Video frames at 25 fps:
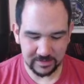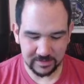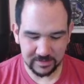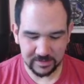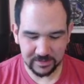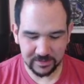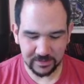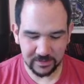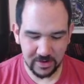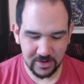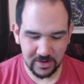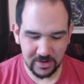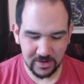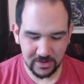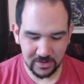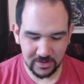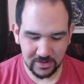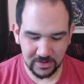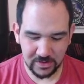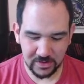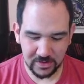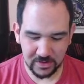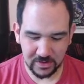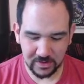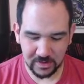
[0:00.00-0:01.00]

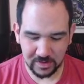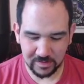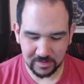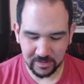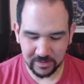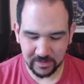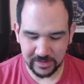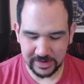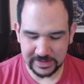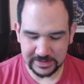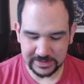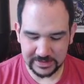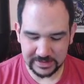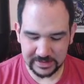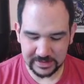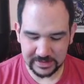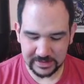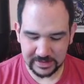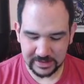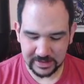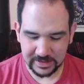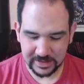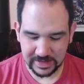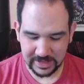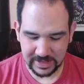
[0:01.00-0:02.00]
prone or poisoned,
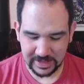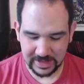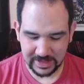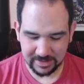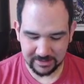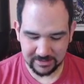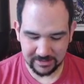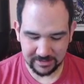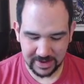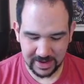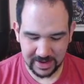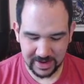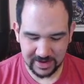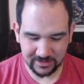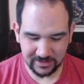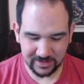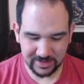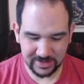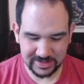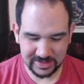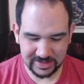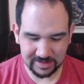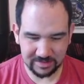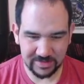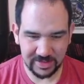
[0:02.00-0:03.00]
kind of
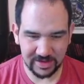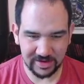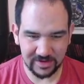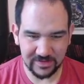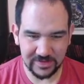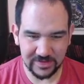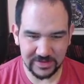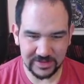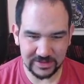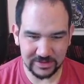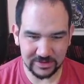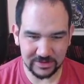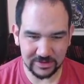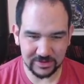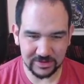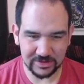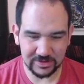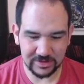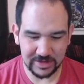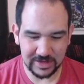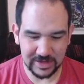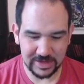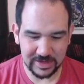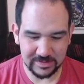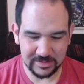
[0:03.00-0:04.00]
with something
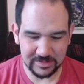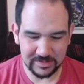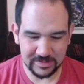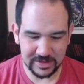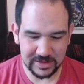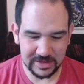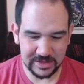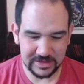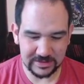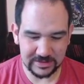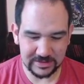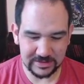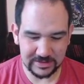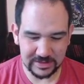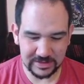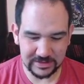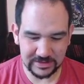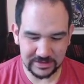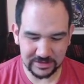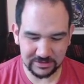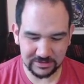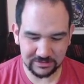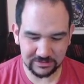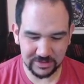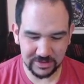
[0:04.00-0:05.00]
physical, is
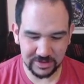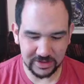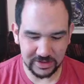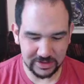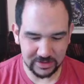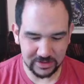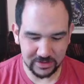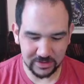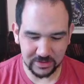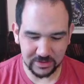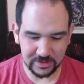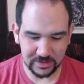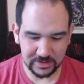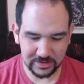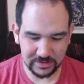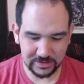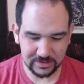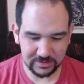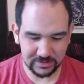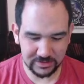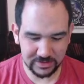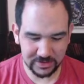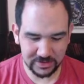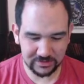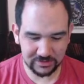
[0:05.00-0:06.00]
just really cool. So
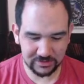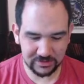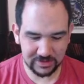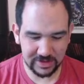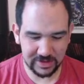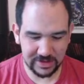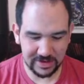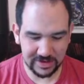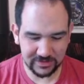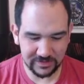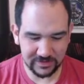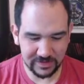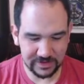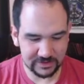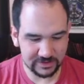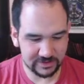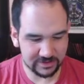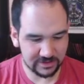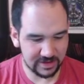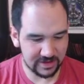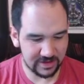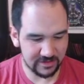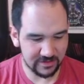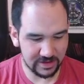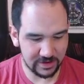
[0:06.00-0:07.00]
just really nice features
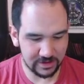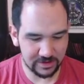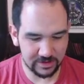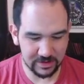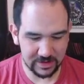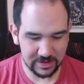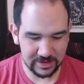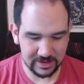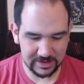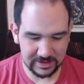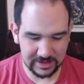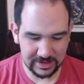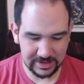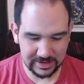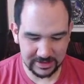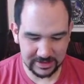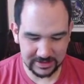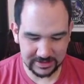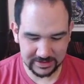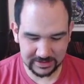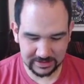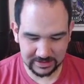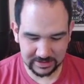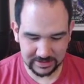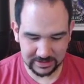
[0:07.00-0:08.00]
that they've included in
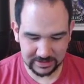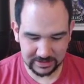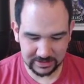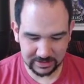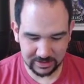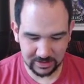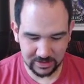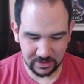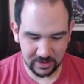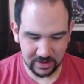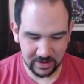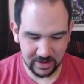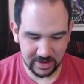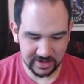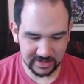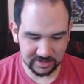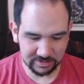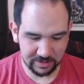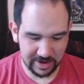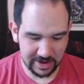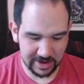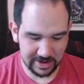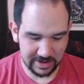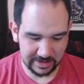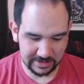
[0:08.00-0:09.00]
this such a low-cost
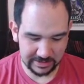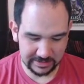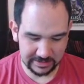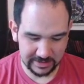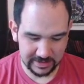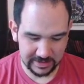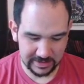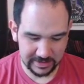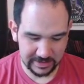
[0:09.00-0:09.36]
product.